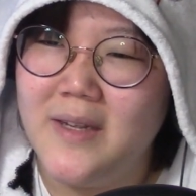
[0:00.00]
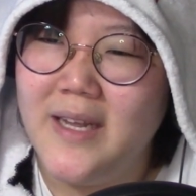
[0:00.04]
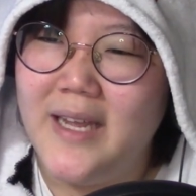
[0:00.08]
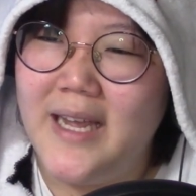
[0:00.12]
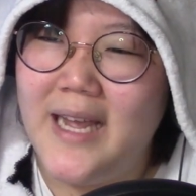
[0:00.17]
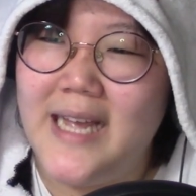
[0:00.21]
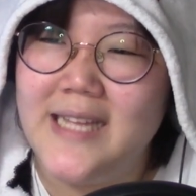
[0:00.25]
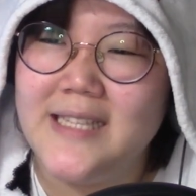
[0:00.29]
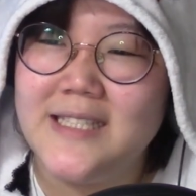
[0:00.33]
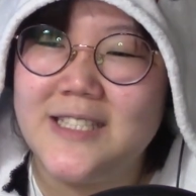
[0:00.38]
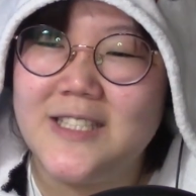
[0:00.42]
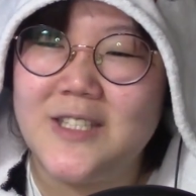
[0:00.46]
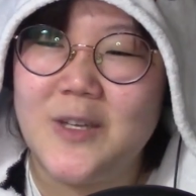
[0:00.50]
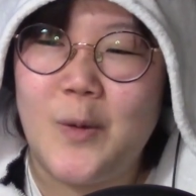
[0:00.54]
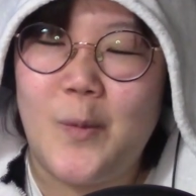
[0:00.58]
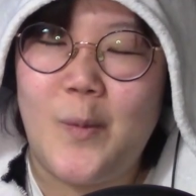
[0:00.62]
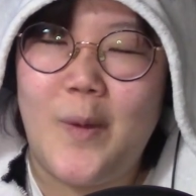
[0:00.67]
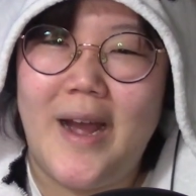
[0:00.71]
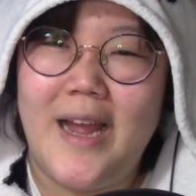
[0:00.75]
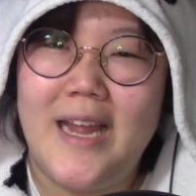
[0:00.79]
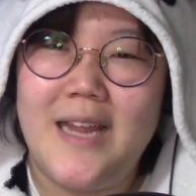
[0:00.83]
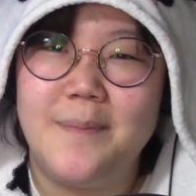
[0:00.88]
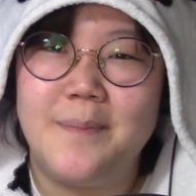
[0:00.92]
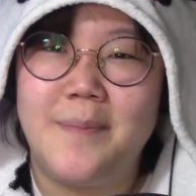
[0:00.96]
hence the
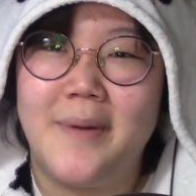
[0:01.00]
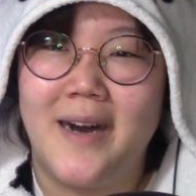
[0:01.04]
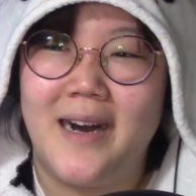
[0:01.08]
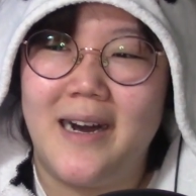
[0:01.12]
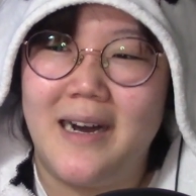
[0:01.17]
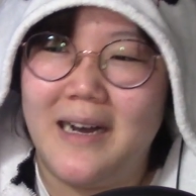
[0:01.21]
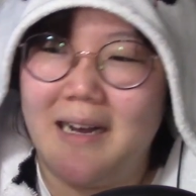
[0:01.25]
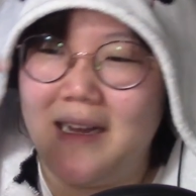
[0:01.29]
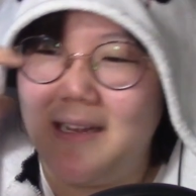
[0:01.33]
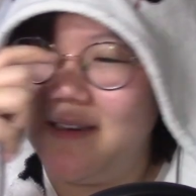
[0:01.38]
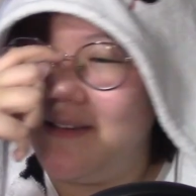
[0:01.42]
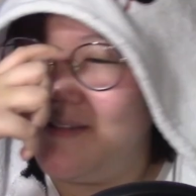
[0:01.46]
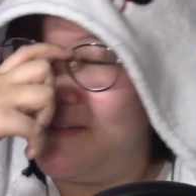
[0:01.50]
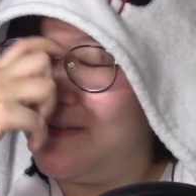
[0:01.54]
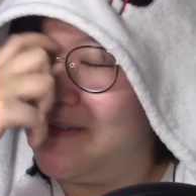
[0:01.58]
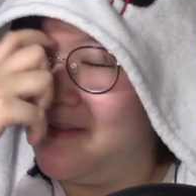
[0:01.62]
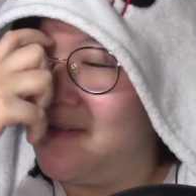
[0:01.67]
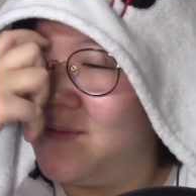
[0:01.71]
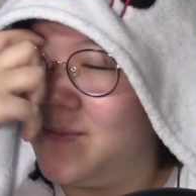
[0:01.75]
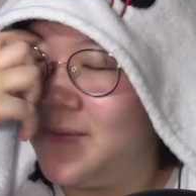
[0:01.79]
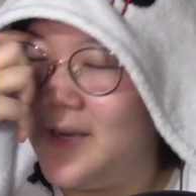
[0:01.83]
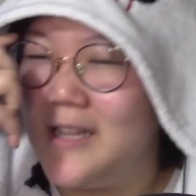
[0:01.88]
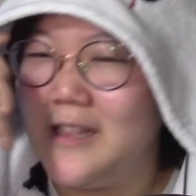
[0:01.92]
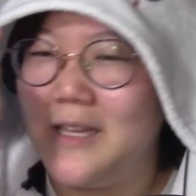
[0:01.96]
white pot
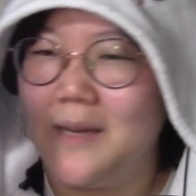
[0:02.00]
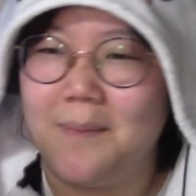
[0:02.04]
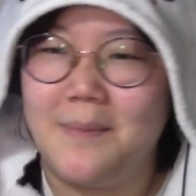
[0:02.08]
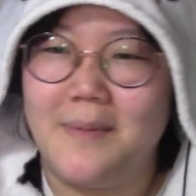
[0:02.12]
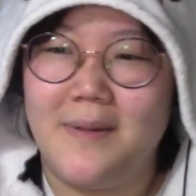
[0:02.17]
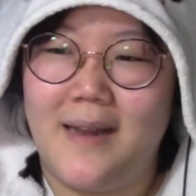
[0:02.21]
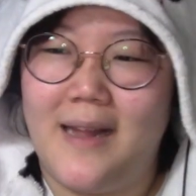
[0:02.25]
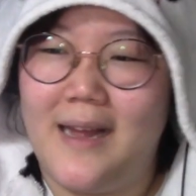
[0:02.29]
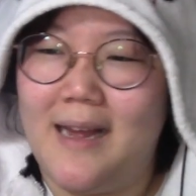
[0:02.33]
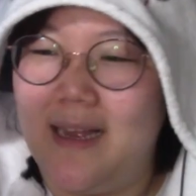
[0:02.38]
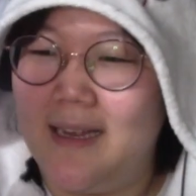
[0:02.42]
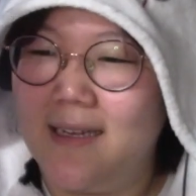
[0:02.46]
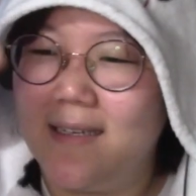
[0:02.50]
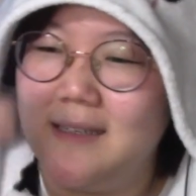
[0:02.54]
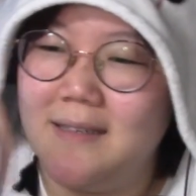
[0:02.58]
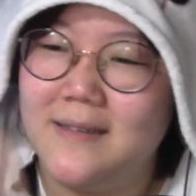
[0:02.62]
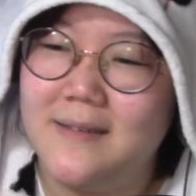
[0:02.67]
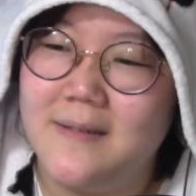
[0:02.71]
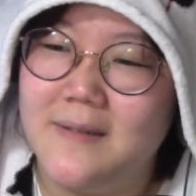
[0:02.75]
and the black.